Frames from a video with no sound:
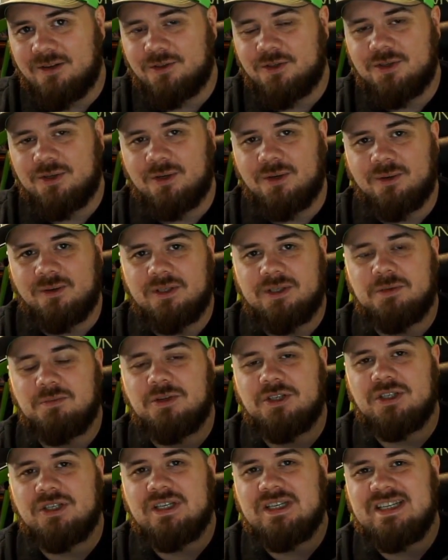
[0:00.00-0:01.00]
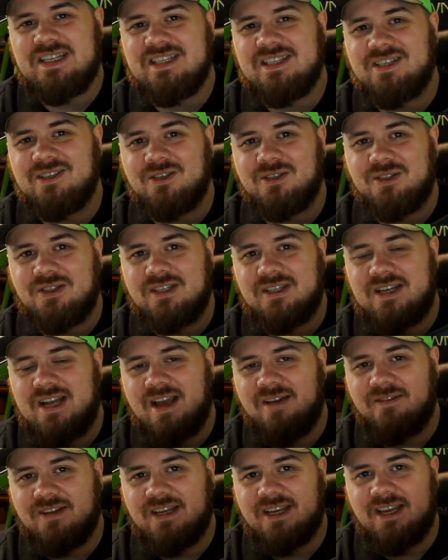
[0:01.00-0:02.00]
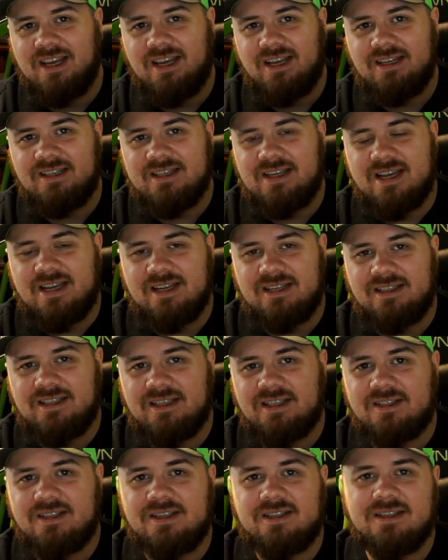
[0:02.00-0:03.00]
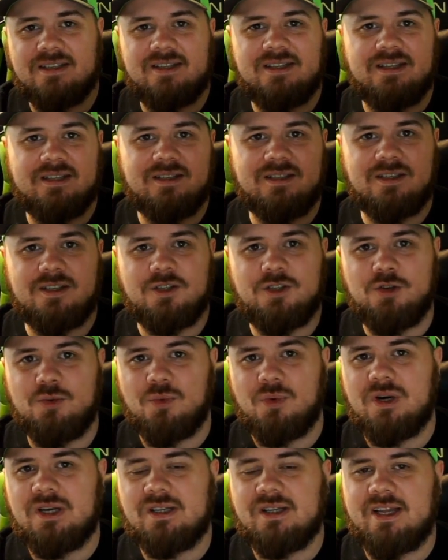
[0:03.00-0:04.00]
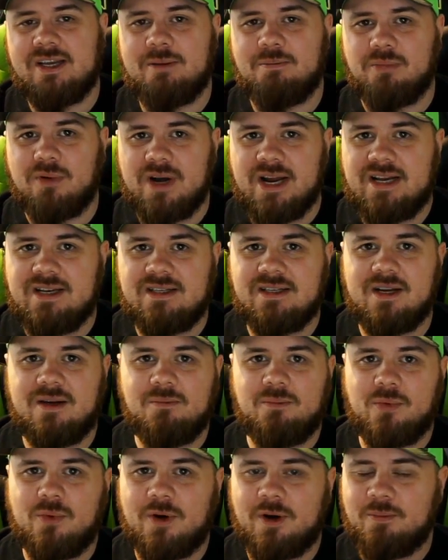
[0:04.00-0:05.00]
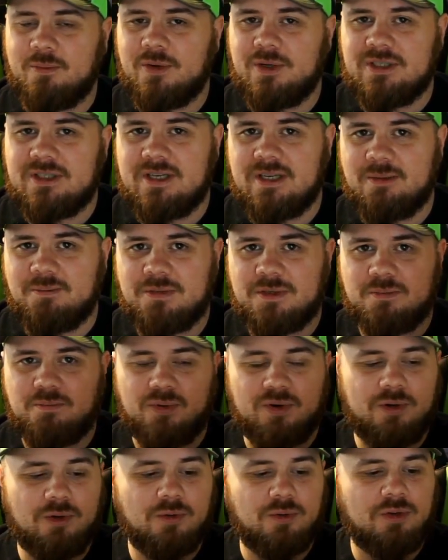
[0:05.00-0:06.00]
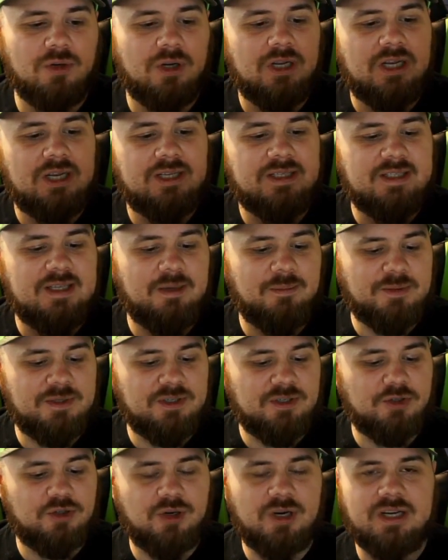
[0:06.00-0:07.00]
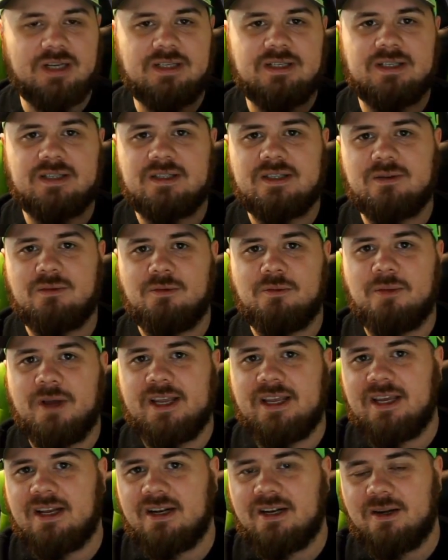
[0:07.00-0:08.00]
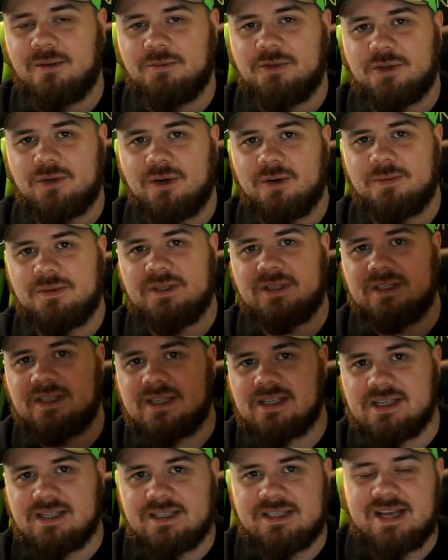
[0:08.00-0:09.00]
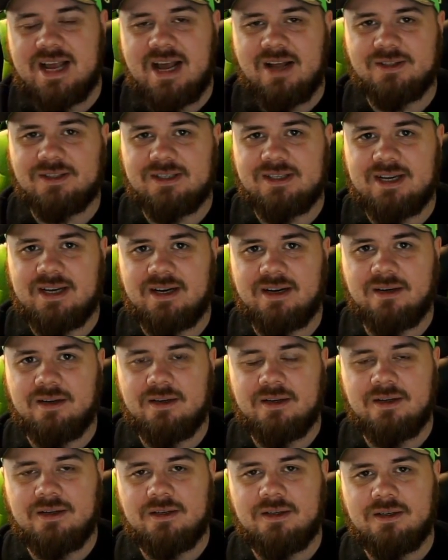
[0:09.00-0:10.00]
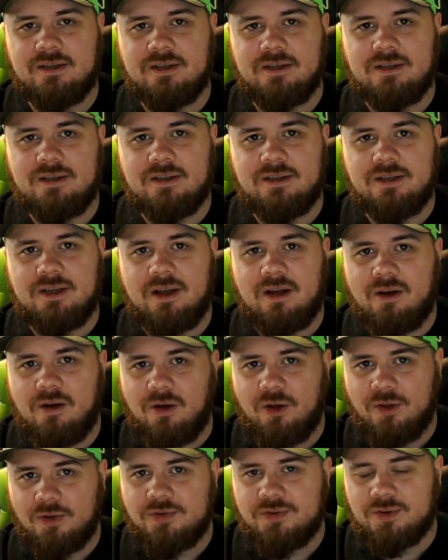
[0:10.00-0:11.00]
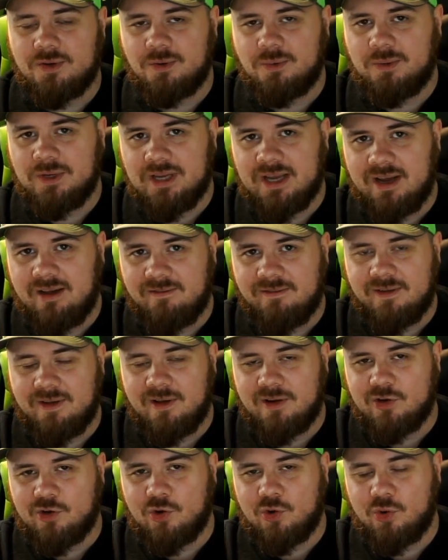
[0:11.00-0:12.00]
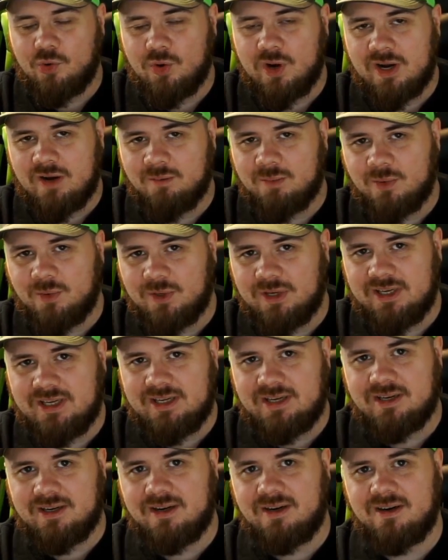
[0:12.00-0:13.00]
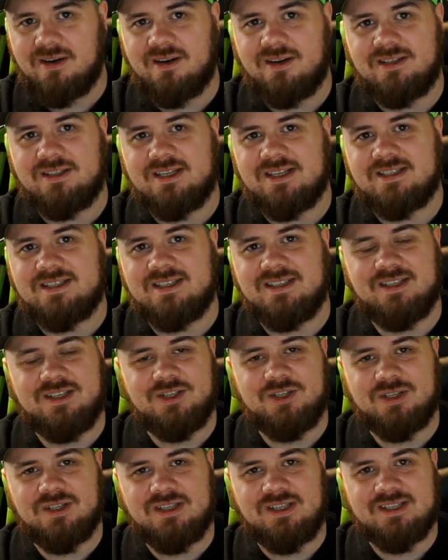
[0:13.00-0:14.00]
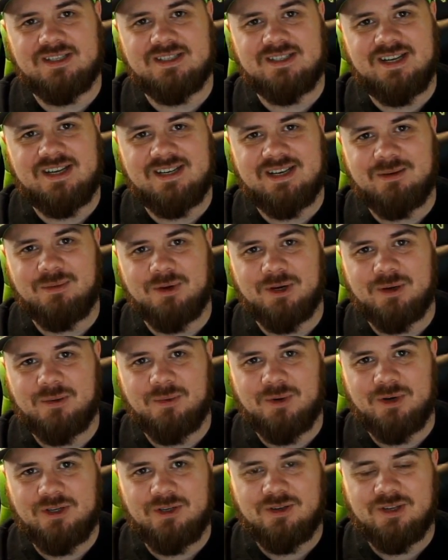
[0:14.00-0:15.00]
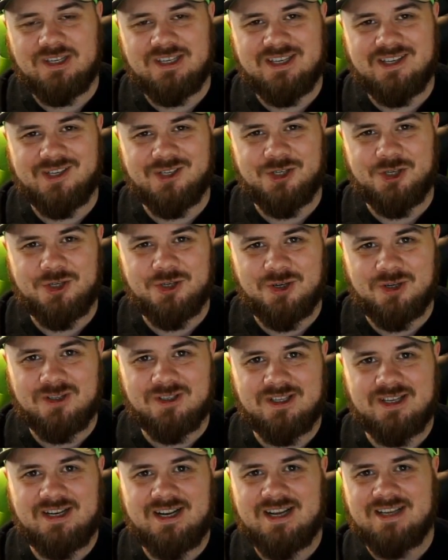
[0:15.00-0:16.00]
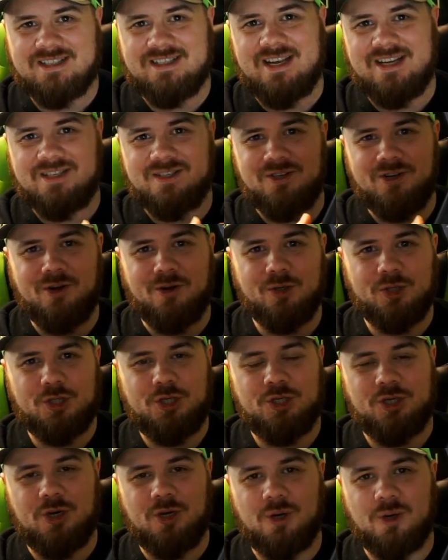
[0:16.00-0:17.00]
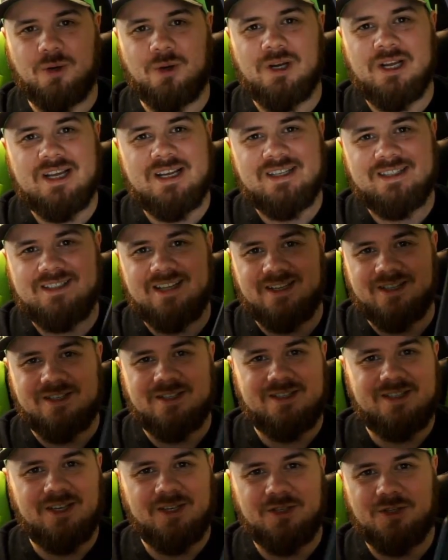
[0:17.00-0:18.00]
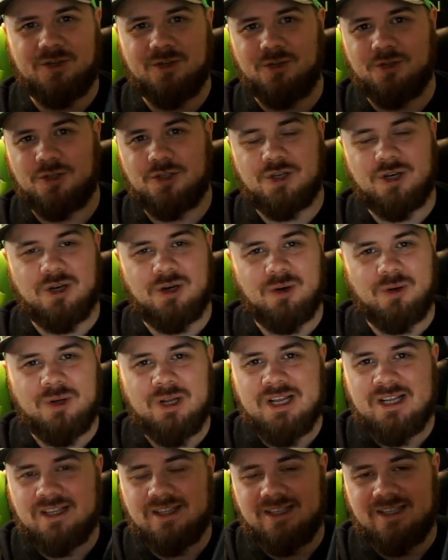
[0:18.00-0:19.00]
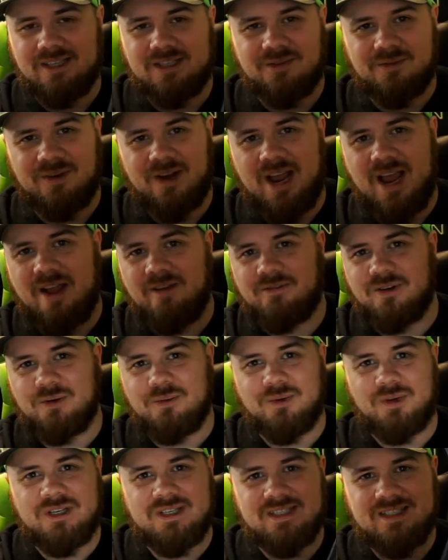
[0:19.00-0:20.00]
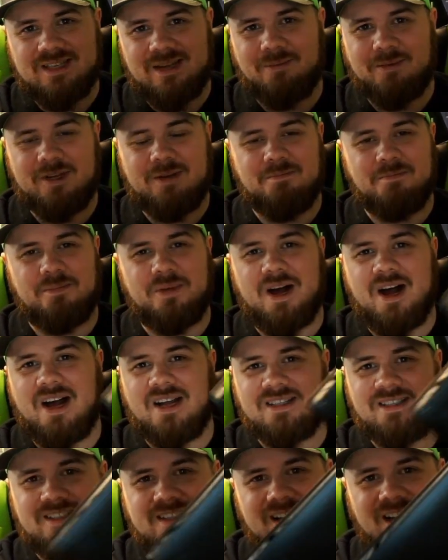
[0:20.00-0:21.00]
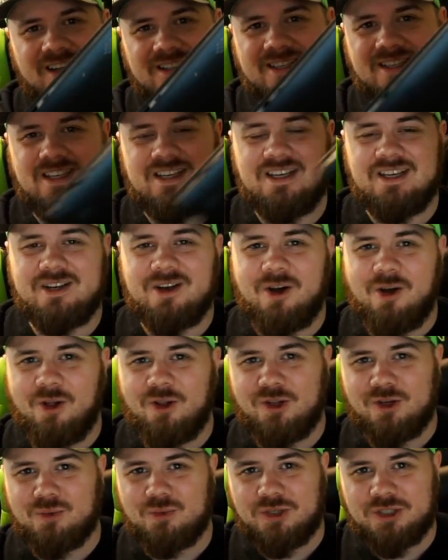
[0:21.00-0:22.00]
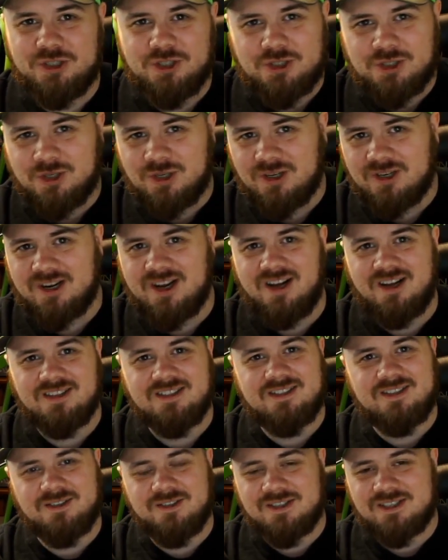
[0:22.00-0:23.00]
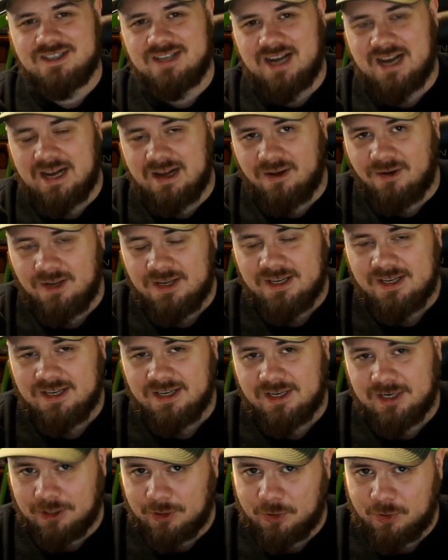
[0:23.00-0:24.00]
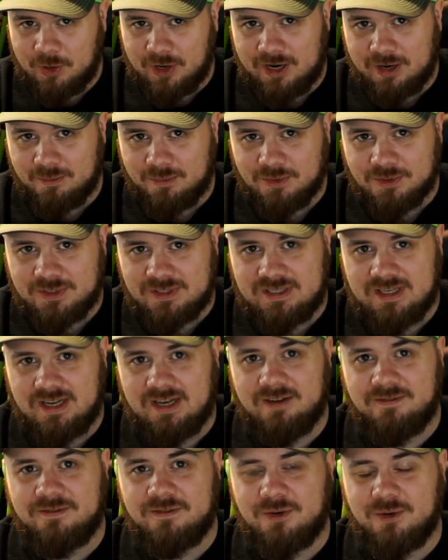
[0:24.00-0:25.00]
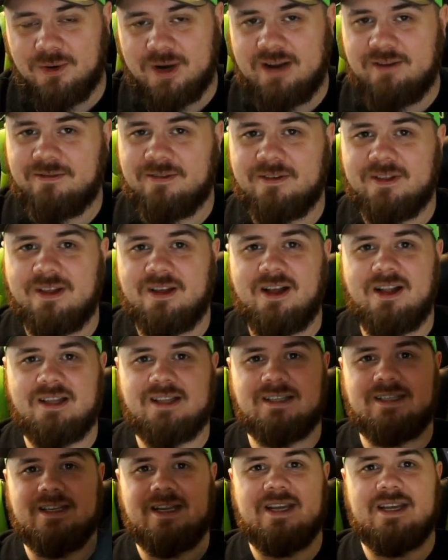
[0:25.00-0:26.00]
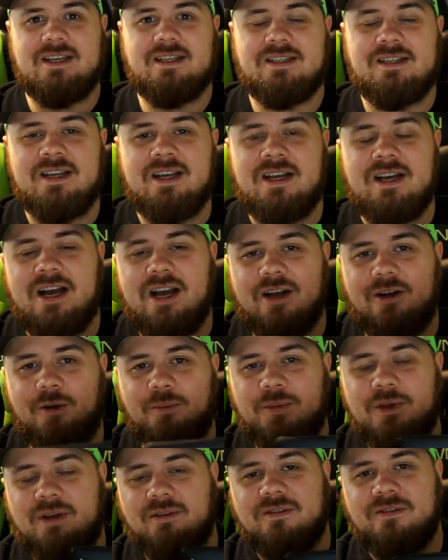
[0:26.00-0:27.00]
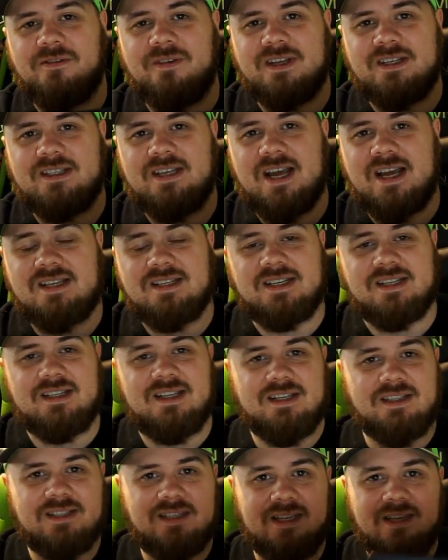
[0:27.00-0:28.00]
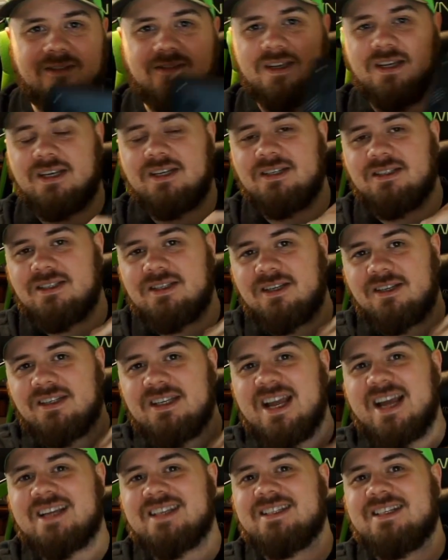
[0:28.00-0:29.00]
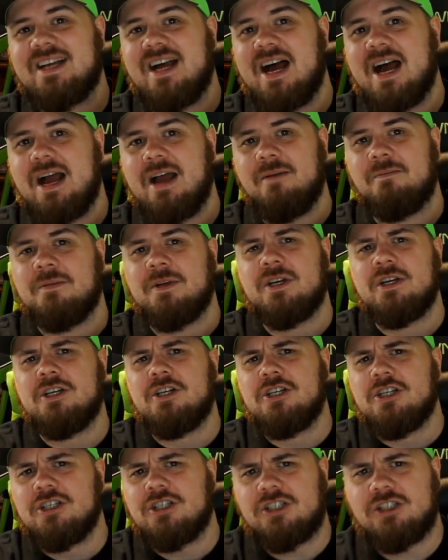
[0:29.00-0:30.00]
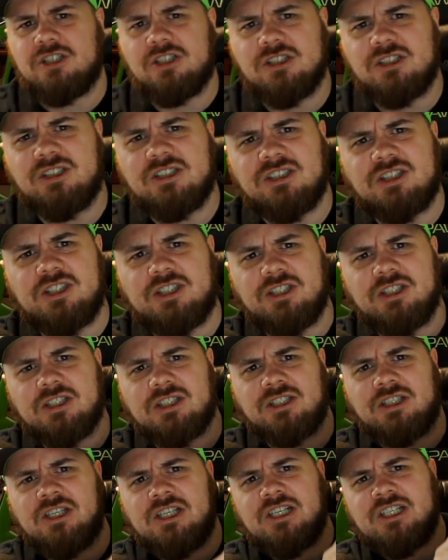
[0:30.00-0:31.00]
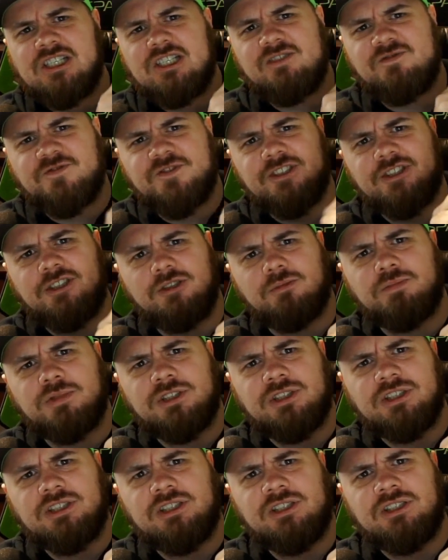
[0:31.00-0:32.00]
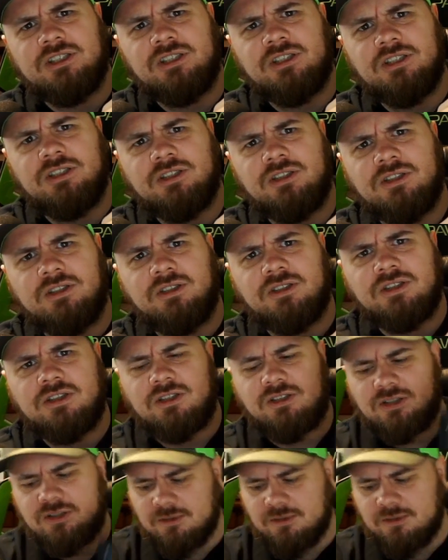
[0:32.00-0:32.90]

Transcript: So it's much easier to navigate and get to the things that you want, like Brain Dump, where I put pro tips and tricks and some of my GitHub scripts and things out there. Also, we have incredible gear on DestinationLinux.network, where you can get a shirt that has Ask Noah Show, Tux Digital Show, Linux for Everyone, Zebediah Boss, DasGeek, all on one shirt, concert style. Incredible stuff. Great for the holidays. I hope you have a fantastic Thanksgiving. And until next time, get out there and fill your brains.